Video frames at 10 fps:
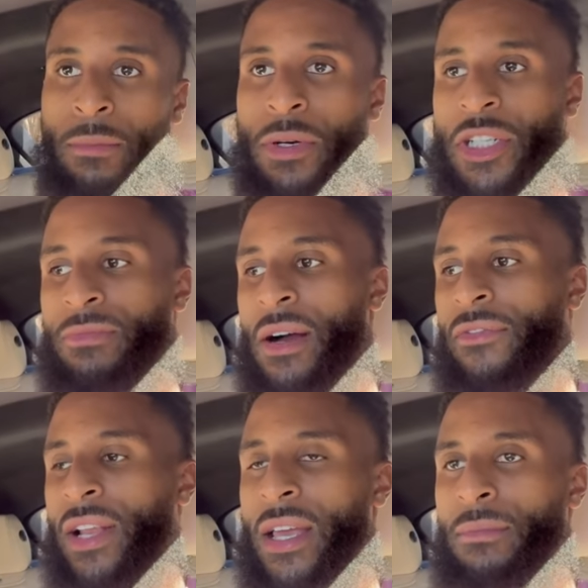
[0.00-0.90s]
pushing my
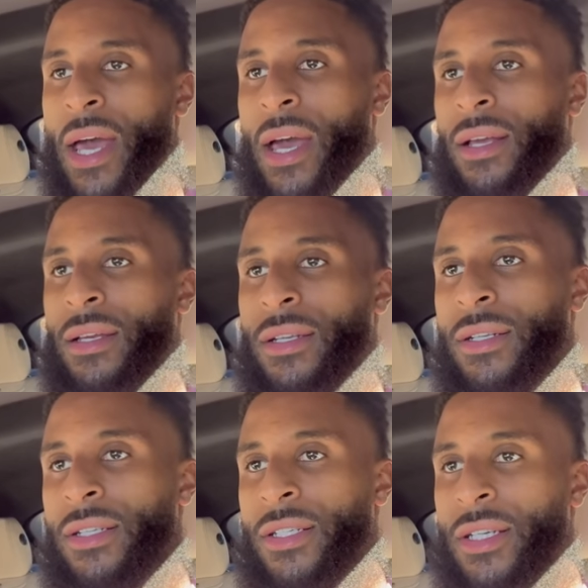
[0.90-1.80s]
flight back
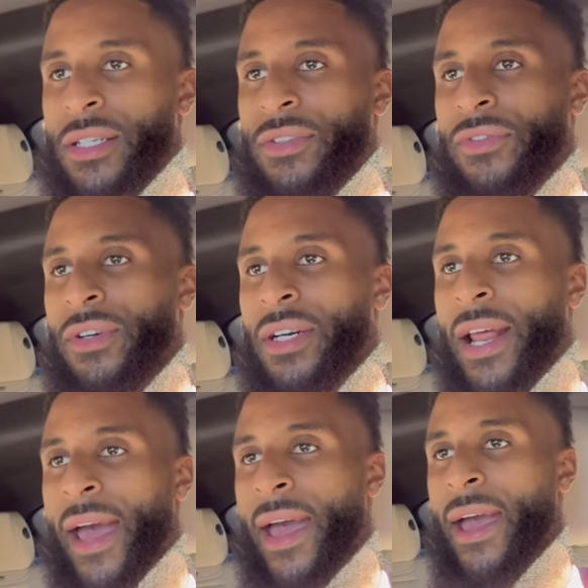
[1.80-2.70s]
just for
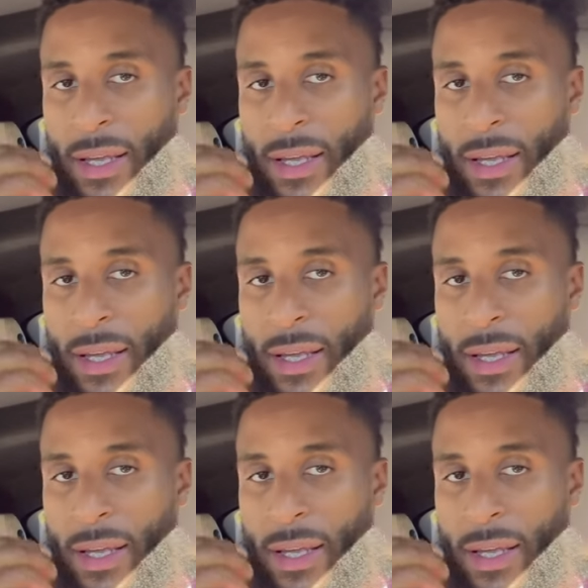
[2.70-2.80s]
that.